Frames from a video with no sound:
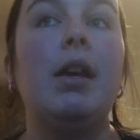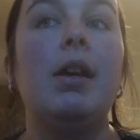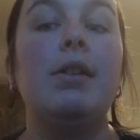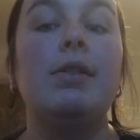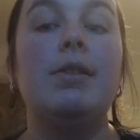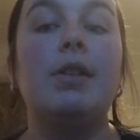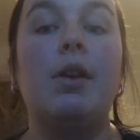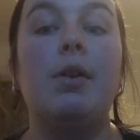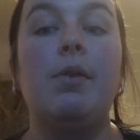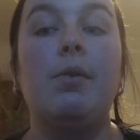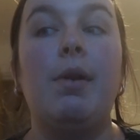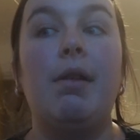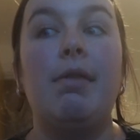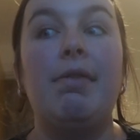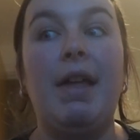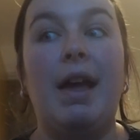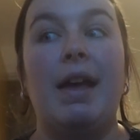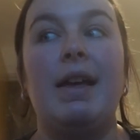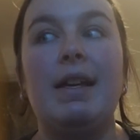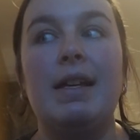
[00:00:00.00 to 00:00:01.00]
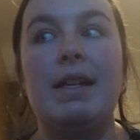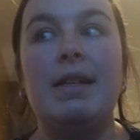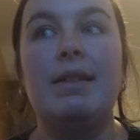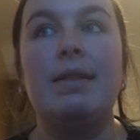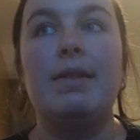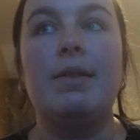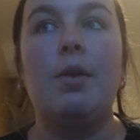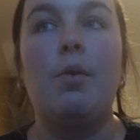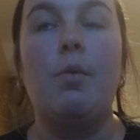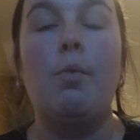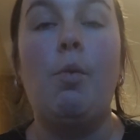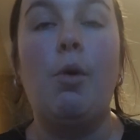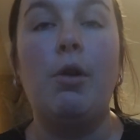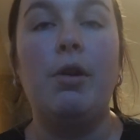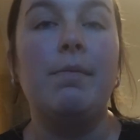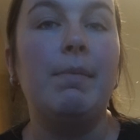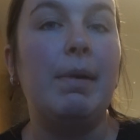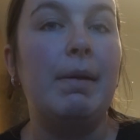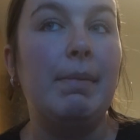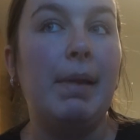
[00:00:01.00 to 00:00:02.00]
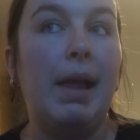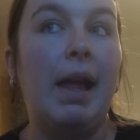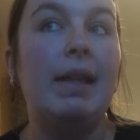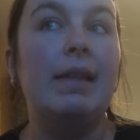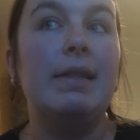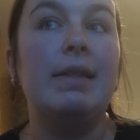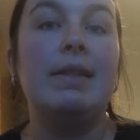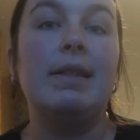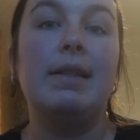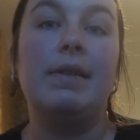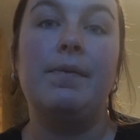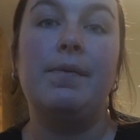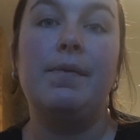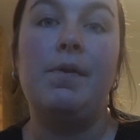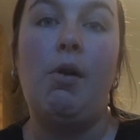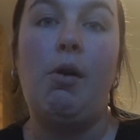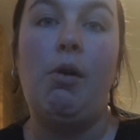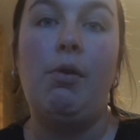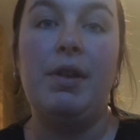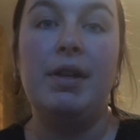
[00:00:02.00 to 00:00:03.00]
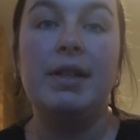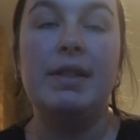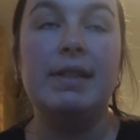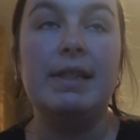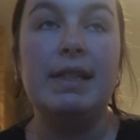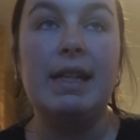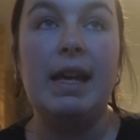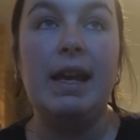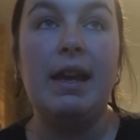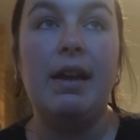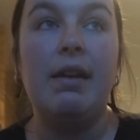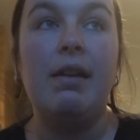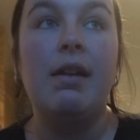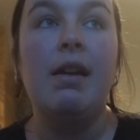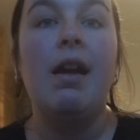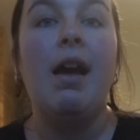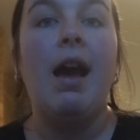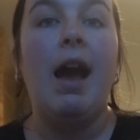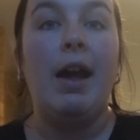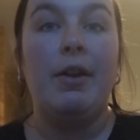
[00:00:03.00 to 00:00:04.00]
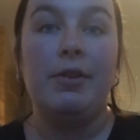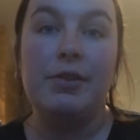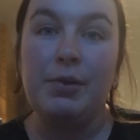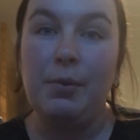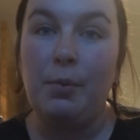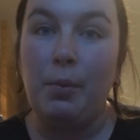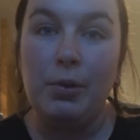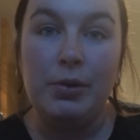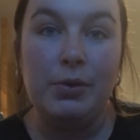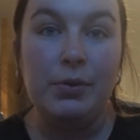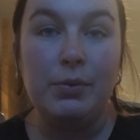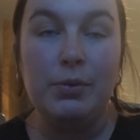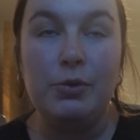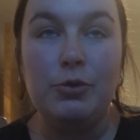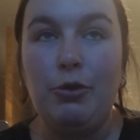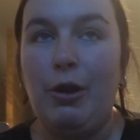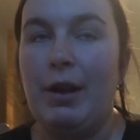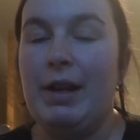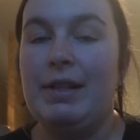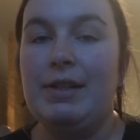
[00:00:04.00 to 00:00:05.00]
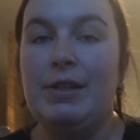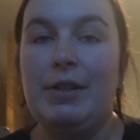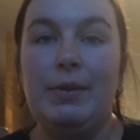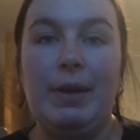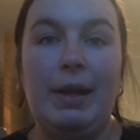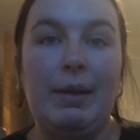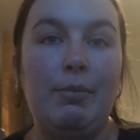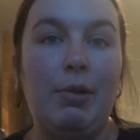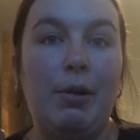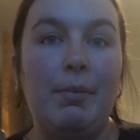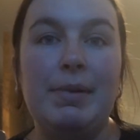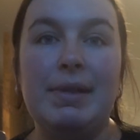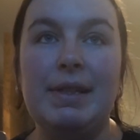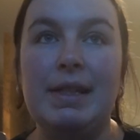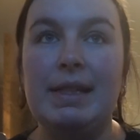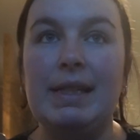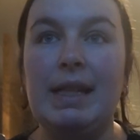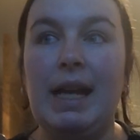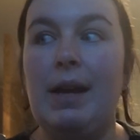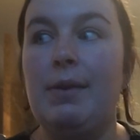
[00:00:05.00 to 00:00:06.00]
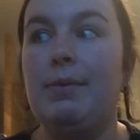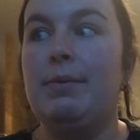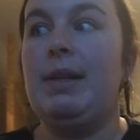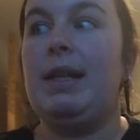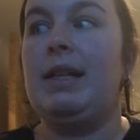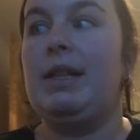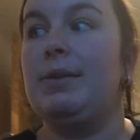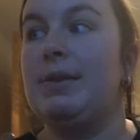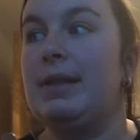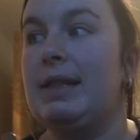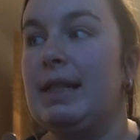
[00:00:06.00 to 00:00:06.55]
So that is one of my plans for this year. I also want to try and do like proper sit down, like using